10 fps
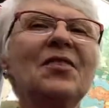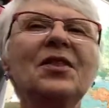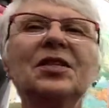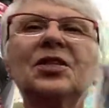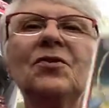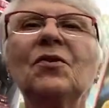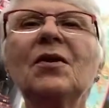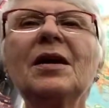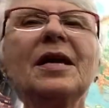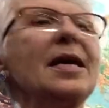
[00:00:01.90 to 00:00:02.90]
This
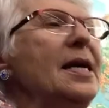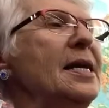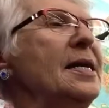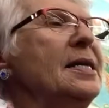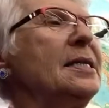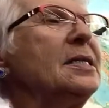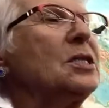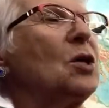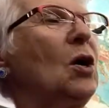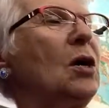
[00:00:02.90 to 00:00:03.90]
story
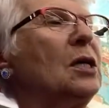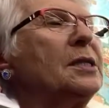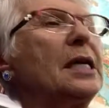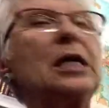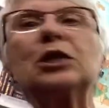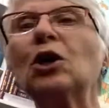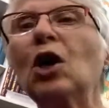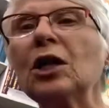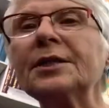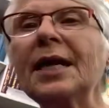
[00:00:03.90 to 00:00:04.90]
is called A
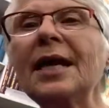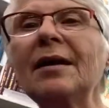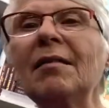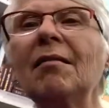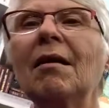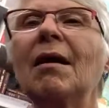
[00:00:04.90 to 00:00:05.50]
Tall Tale,